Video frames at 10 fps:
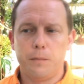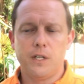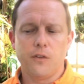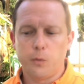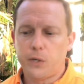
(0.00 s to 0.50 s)

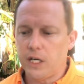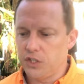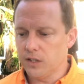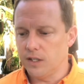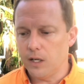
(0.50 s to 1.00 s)
another
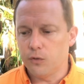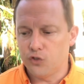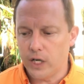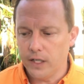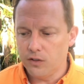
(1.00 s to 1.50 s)
project that I was
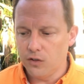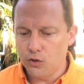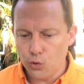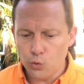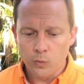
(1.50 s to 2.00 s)
trying to
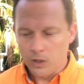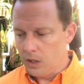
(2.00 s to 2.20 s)
do,